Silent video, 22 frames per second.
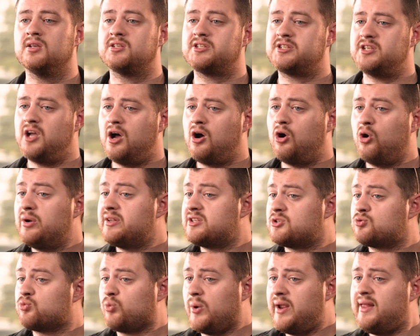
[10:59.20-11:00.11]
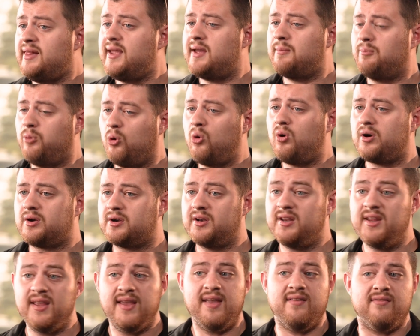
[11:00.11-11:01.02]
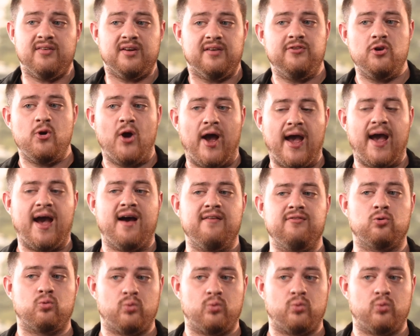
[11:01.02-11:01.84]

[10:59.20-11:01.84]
So it's really important, even if you have a